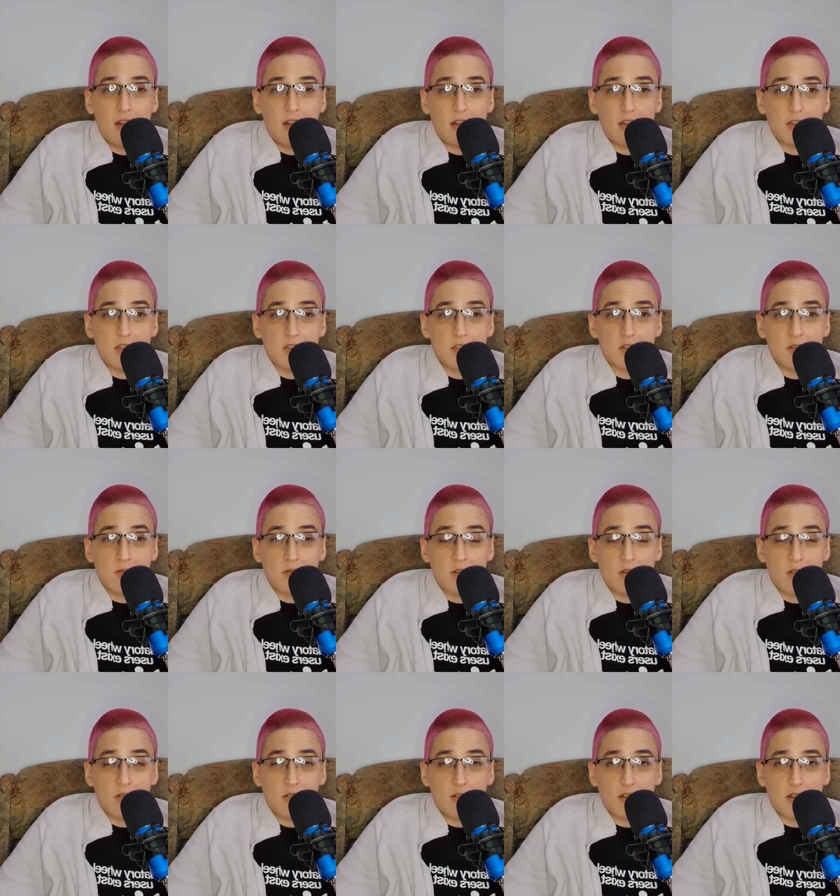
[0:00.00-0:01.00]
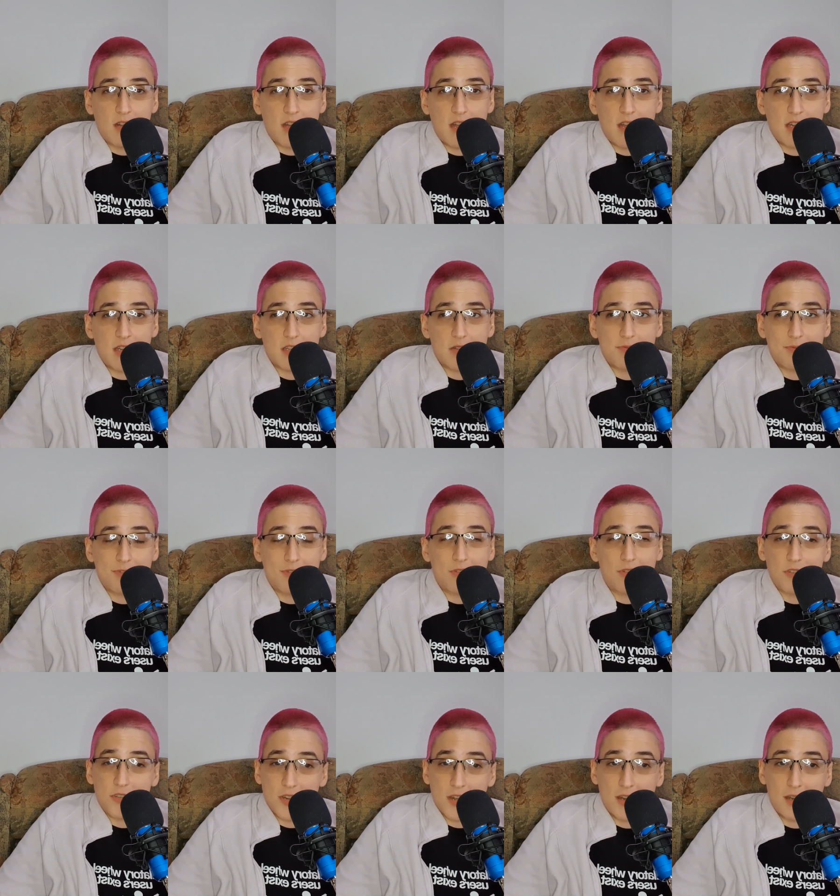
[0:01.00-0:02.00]
This is no longer the case
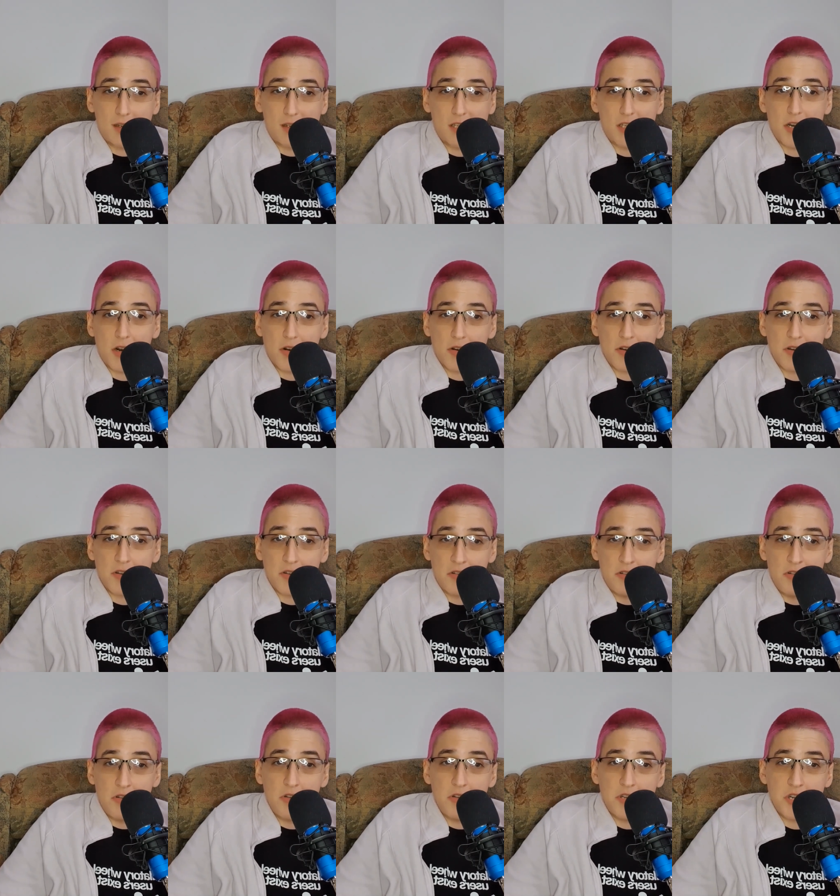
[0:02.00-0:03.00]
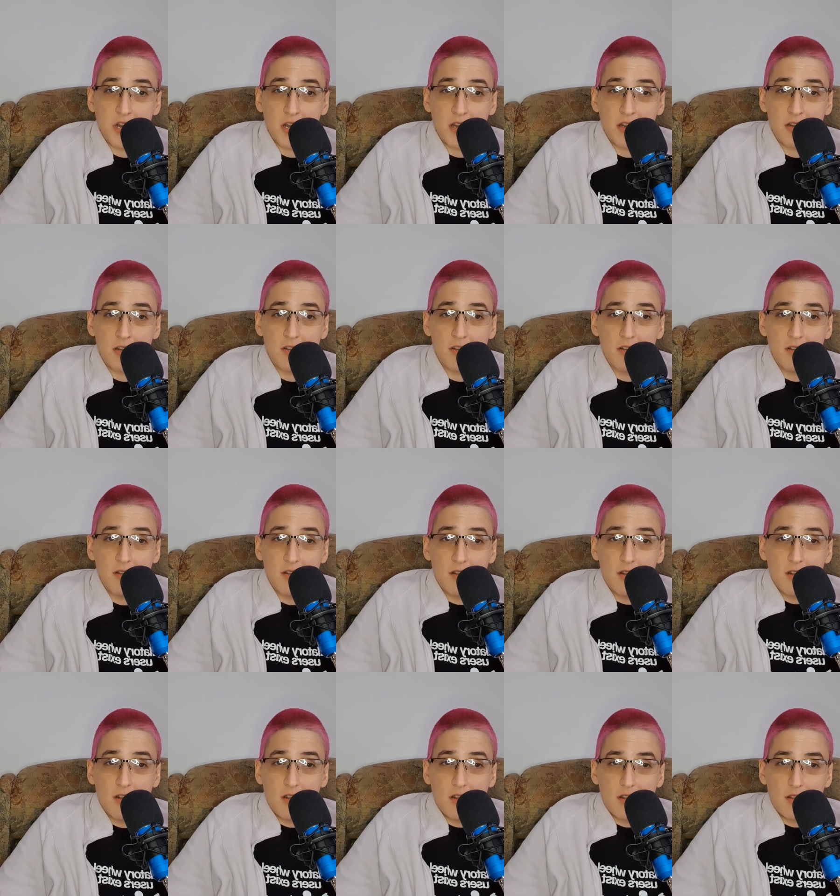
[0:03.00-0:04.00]
because I started a new channel
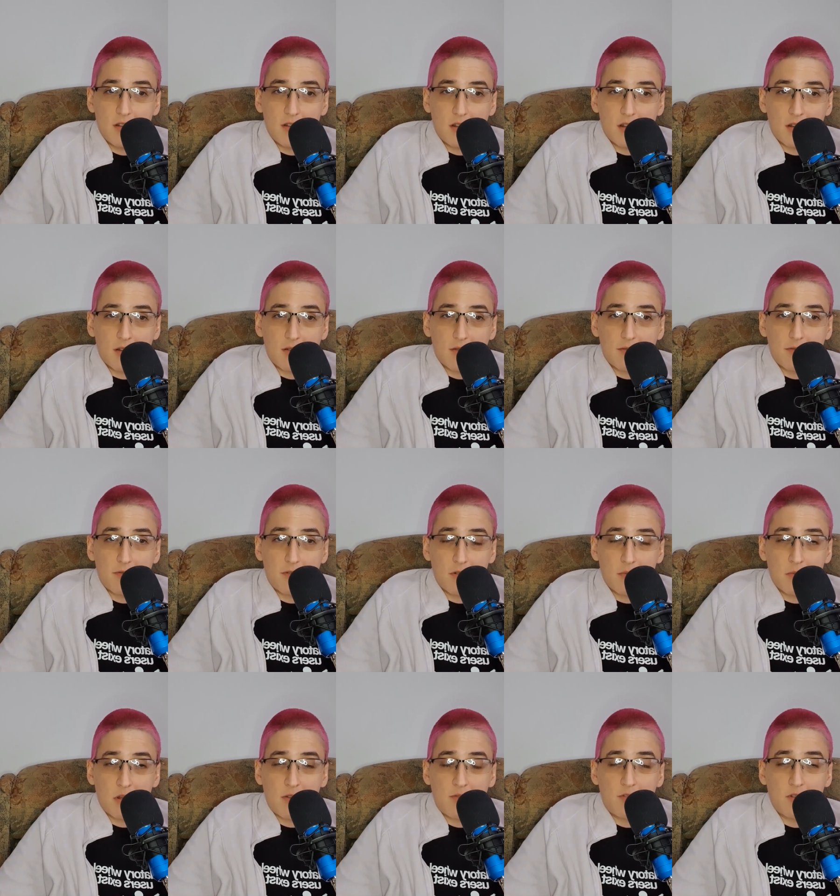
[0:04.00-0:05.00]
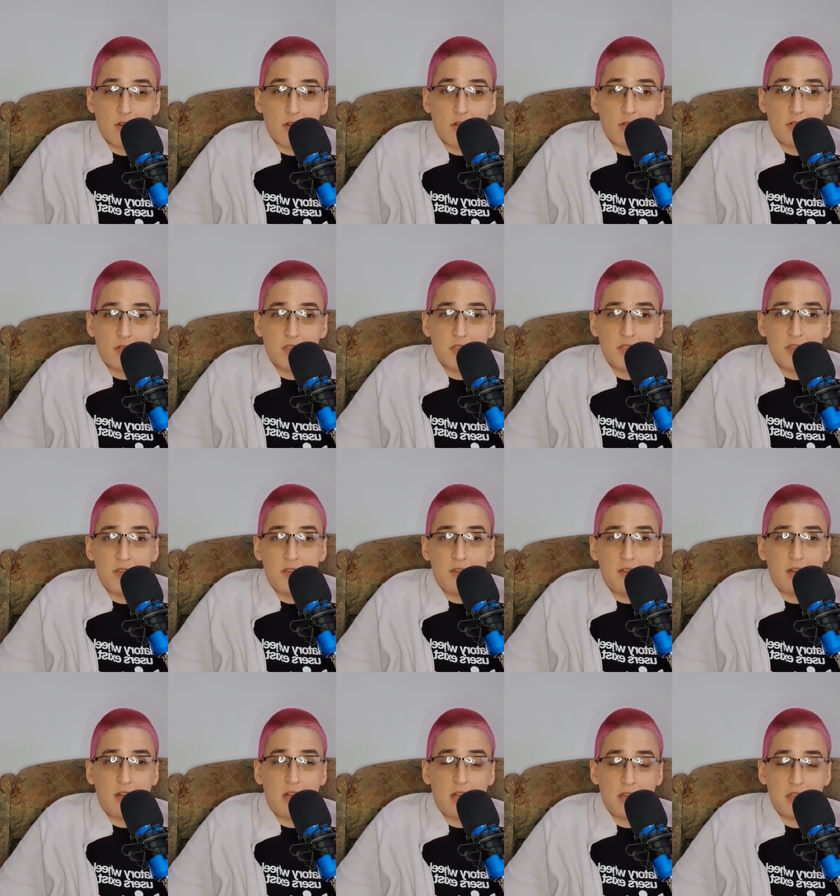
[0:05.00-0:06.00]
for my vlogs
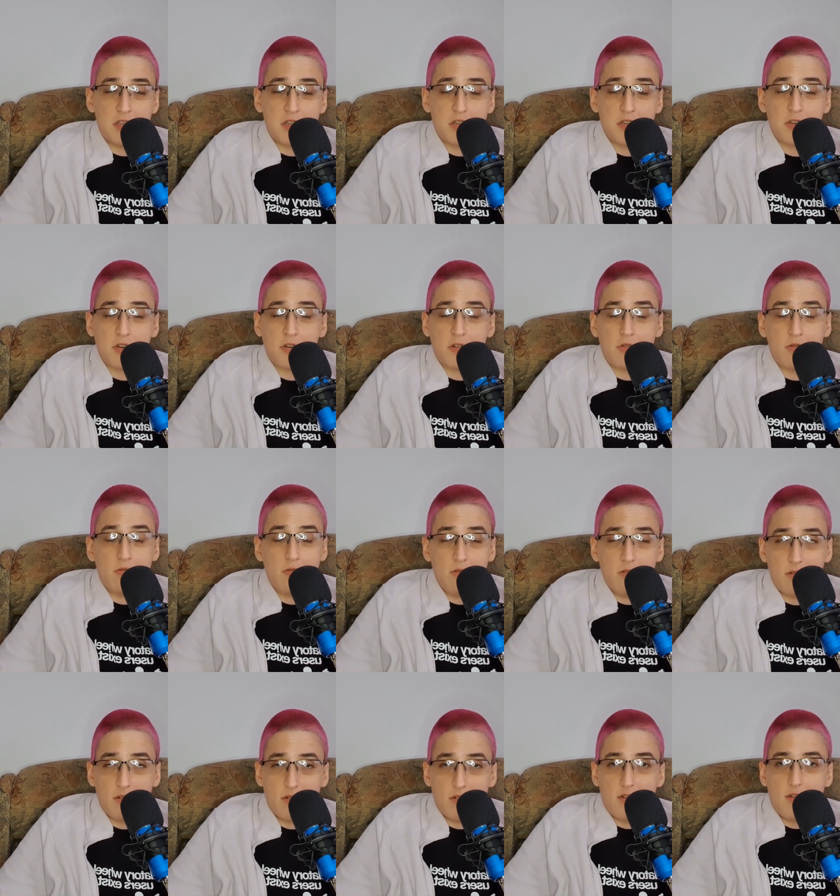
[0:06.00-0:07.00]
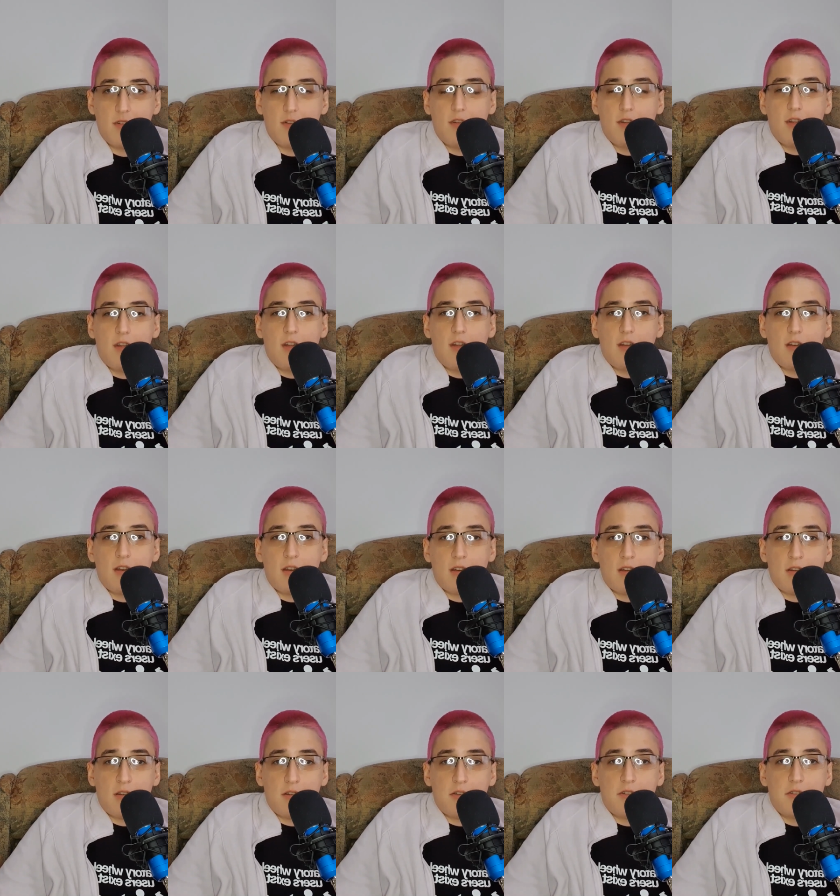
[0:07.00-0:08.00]
ages ago,
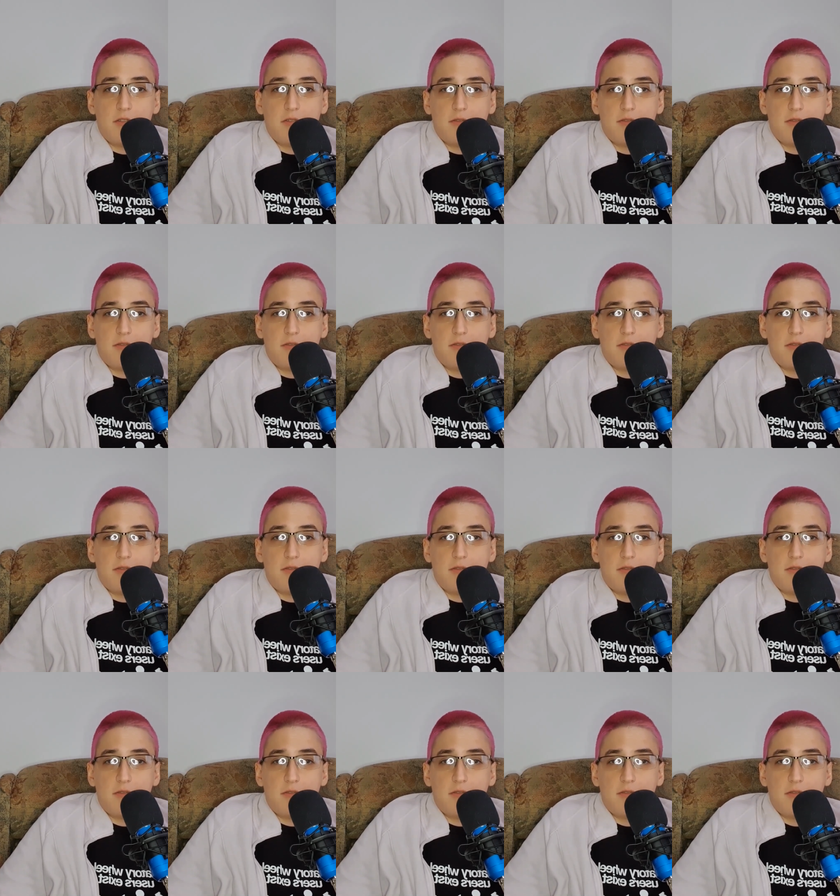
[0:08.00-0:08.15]
and